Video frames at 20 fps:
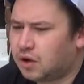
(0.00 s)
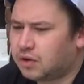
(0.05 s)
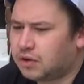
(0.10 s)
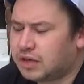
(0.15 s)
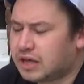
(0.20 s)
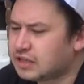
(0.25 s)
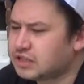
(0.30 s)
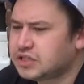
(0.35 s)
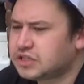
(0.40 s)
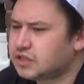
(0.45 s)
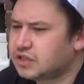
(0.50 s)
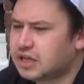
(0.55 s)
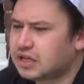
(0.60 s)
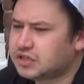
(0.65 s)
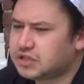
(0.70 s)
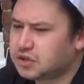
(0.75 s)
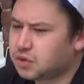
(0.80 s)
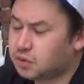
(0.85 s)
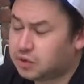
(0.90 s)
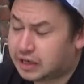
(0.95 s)

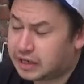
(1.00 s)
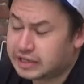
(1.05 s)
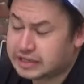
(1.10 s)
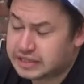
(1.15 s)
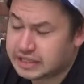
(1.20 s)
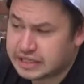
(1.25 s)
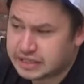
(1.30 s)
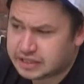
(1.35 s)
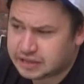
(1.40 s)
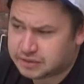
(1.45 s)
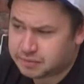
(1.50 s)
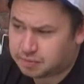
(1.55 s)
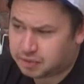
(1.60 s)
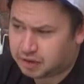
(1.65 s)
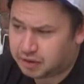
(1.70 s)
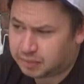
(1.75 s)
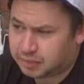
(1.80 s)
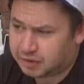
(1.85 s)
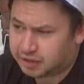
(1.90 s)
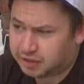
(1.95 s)
That's all I did
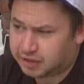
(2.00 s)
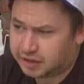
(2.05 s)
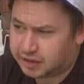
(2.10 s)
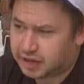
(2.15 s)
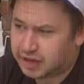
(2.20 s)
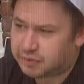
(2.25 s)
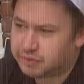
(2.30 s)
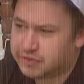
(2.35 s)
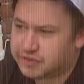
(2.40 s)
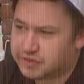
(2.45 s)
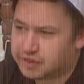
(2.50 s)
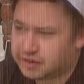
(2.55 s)
primarily. I was